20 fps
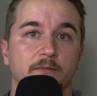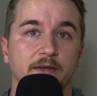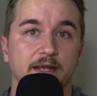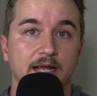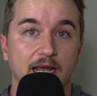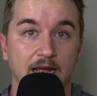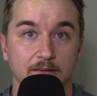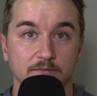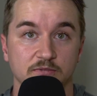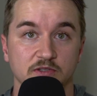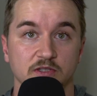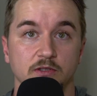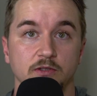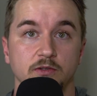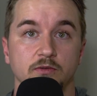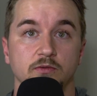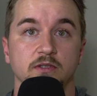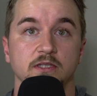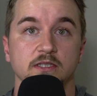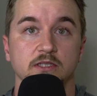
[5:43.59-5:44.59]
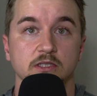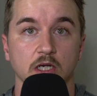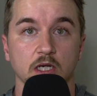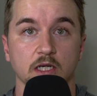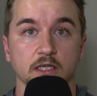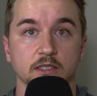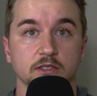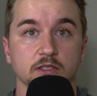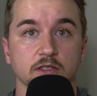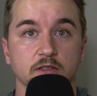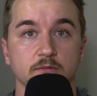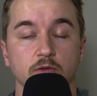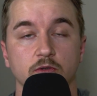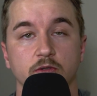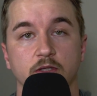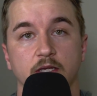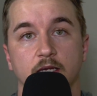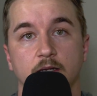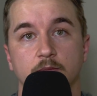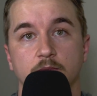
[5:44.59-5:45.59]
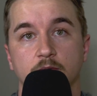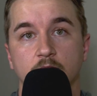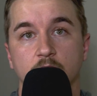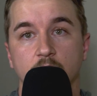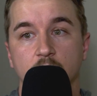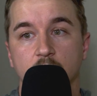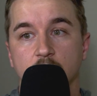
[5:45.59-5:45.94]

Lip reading: absolutely gone to the bootcamp.